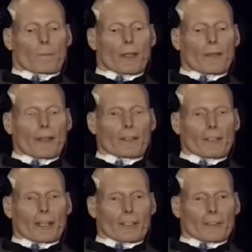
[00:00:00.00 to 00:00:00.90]
And then the
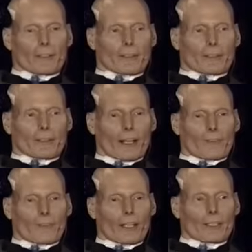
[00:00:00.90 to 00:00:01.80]
idea is now
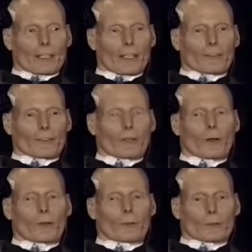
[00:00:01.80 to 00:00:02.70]
finally catching
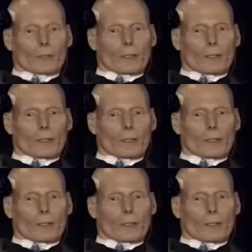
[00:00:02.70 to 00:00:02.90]
hold